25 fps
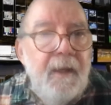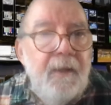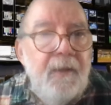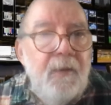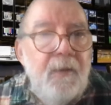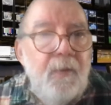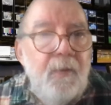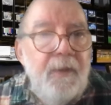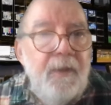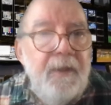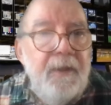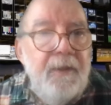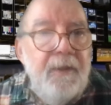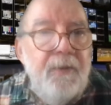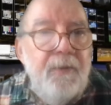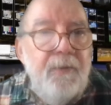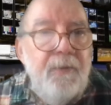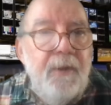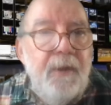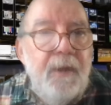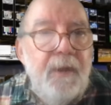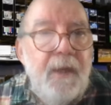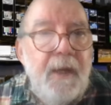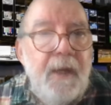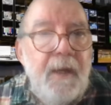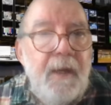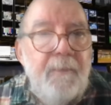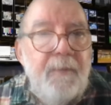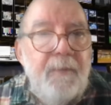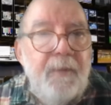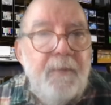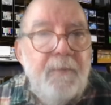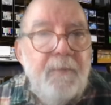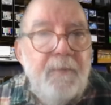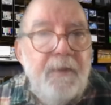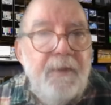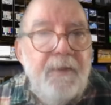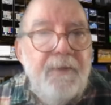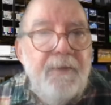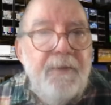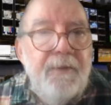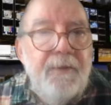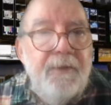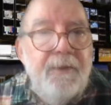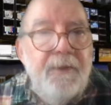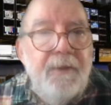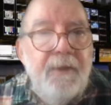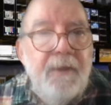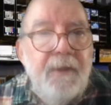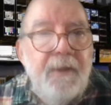According to the
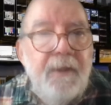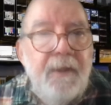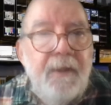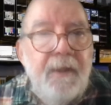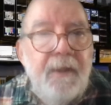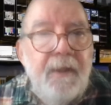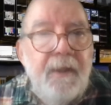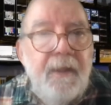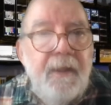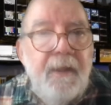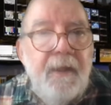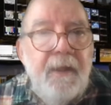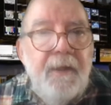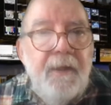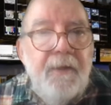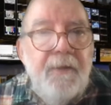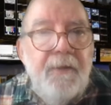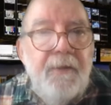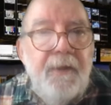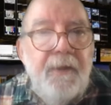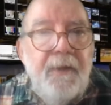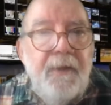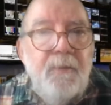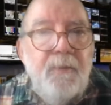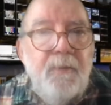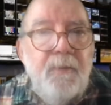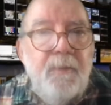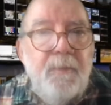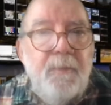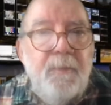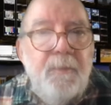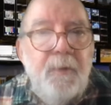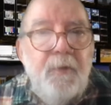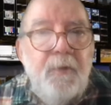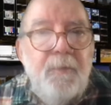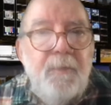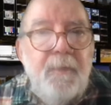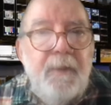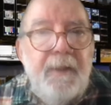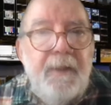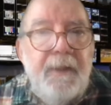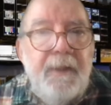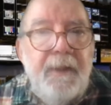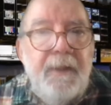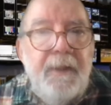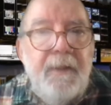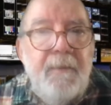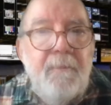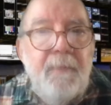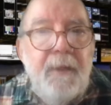optimists, things are supposed to be
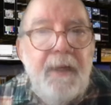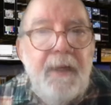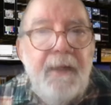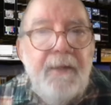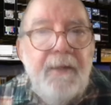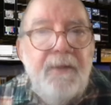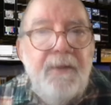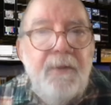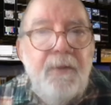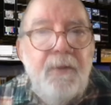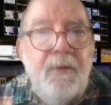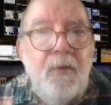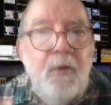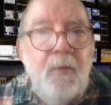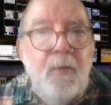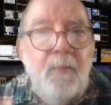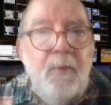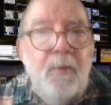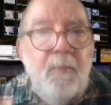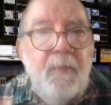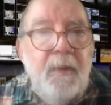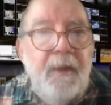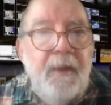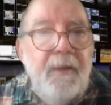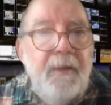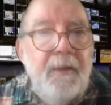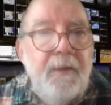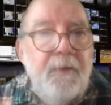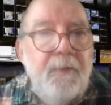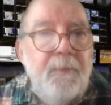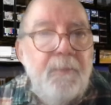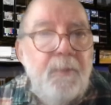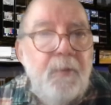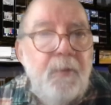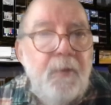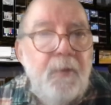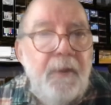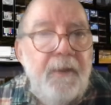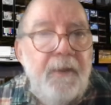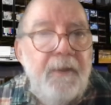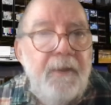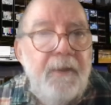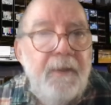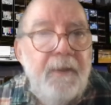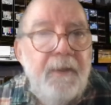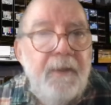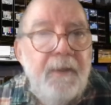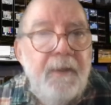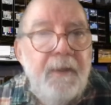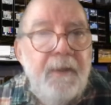getting back to normal by this point.
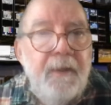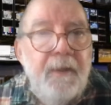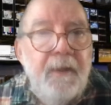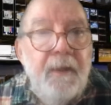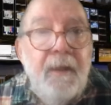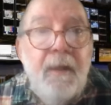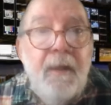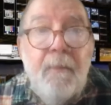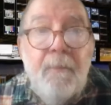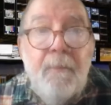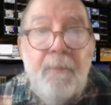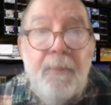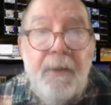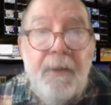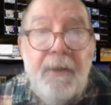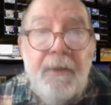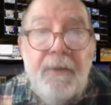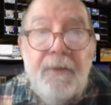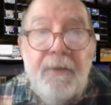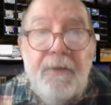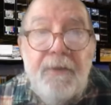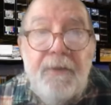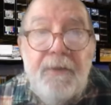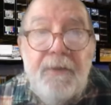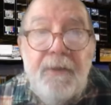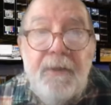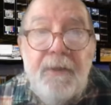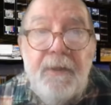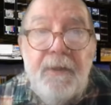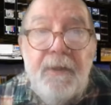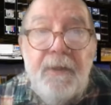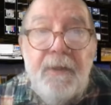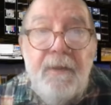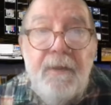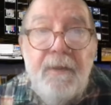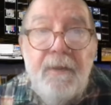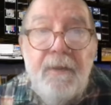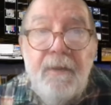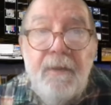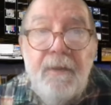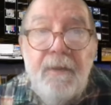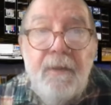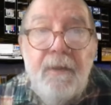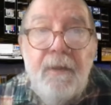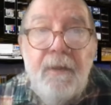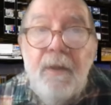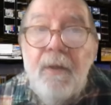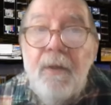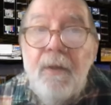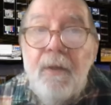But instead,
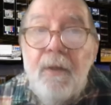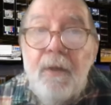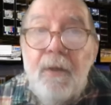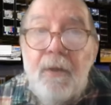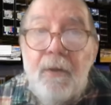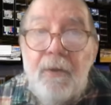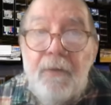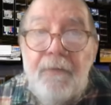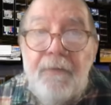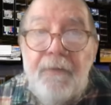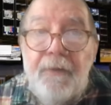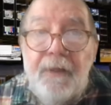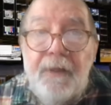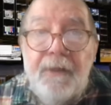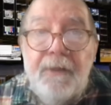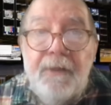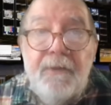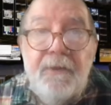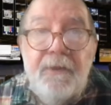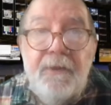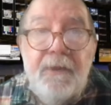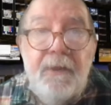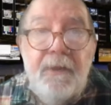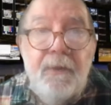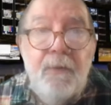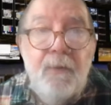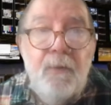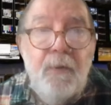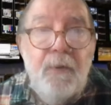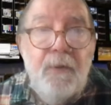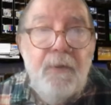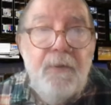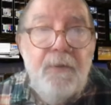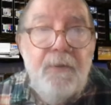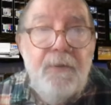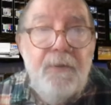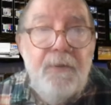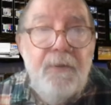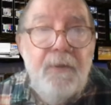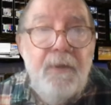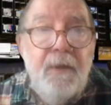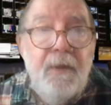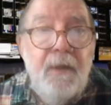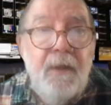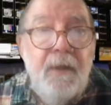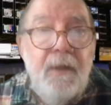are things getting worse?